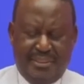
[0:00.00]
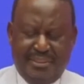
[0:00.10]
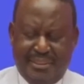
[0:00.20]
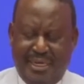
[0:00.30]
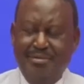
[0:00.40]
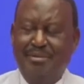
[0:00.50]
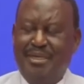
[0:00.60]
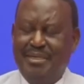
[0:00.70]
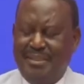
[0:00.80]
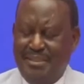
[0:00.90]
In times
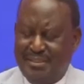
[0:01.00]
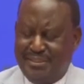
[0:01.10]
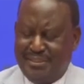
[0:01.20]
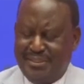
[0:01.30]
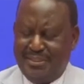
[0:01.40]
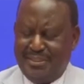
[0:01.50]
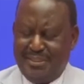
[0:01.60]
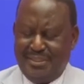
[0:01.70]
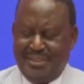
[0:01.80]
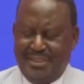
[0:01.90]
like
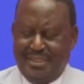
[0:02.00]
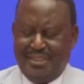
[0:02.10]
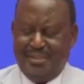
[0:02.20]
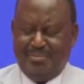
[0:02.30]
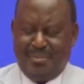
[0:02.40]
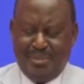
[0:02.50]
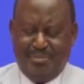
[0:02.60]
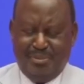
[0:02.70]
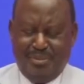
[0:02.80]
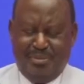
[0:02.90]
this, it is
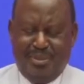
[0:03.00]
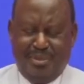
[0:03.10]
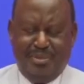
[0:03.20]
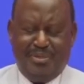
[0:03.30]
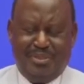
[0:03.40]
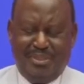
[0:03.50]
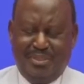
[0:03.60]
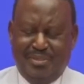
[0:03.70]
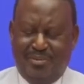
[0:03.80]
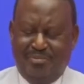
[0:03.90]
possible to be lost
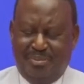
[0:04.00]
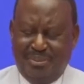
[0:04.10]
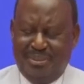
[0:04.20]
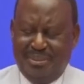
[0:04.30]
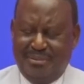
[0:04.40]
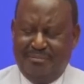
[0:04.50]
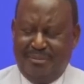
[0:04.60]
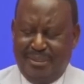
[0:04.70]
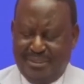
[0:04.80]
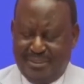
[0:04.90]
in competing
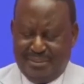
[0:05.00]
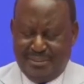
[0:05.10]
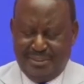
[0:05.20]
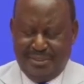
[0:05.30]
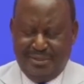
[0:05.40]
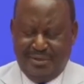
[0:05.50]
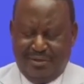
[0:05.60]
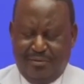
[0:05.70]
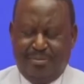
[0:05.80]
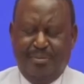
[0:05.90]
campaigns
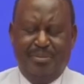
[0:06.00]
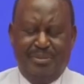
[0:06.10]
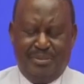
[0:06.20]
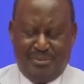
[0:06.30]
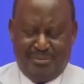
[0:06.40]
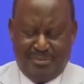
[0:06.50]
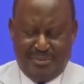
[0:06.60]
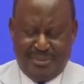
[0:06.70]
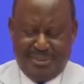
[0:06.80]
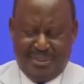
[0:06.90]
or populism
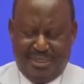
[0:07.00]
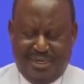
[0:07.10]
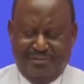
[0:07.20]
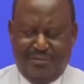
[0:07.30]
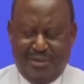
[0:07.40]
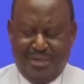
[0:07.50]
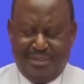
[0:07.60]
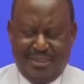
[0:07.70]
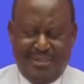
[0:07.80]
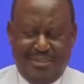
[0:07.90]
and
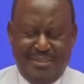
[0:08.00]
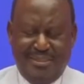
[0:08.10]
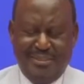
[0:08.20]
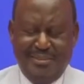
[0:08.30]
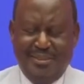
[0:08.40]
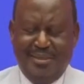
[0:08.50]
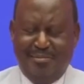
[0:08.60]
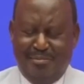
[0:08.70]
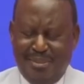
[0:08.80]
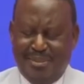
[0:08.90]
forget that leading
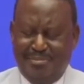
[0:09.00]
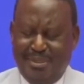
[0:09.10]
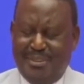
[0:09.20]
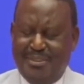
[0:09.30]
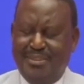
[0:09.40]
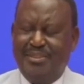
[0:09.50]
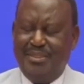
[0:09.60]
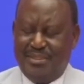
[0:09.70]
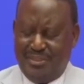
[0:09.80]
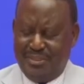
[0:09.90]
means making
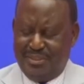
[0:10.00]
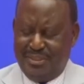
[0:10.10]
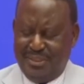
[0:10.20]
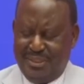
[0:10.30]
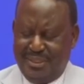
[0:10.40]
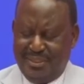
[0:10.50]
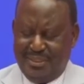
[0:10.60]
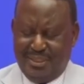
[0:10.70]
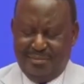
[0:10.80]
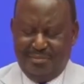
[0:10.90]
decisions
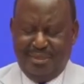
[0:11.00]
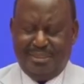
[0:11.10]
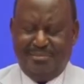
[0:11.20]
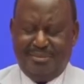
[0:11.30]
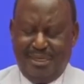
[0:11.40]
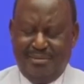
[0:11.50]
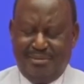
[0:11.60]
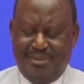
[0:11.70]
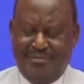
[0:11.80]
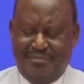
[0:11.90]
that may
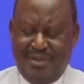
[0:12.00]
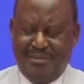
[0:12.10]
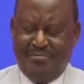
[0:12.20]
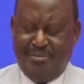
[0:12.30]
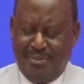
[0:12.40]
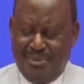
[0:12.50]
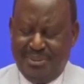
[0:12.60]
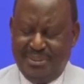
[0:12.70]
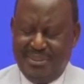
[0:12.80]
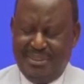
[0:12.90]
sometimes invite
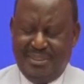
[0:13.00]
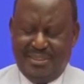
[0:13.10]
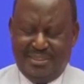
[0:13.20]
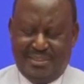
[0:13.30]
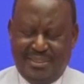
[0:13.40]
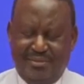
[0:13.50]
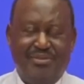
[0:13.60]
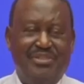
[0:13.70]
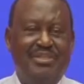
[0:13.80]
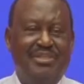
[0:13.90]
booing instead
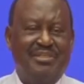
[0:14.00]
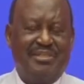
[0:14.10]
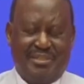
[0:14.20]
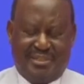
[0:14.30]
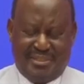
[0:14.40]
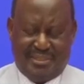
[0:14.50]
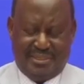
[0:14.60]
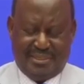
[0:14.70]
of cheers.